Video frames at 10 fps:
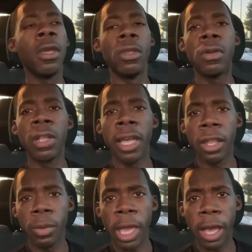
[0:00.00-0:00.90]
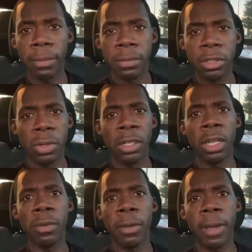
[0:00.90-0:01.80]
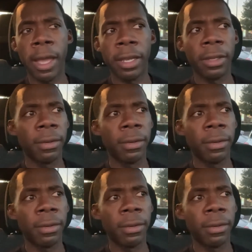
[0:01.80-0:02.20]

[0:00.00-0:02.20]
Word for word: you can lay all the way out stretch all the way back